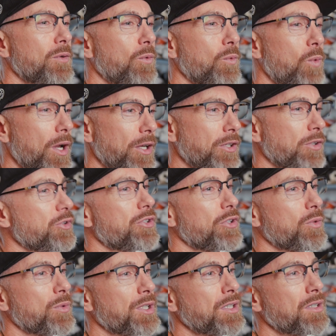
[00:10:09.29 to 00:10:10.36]
what you're
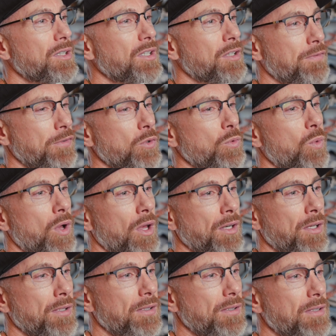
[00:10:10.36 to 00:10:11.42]
doing if you want
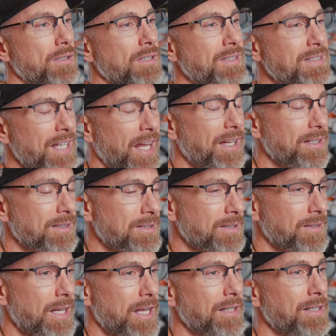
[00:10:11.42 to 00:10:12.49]
to take it to
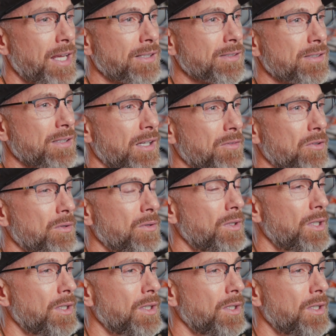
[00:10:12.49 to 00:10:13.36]
that next level.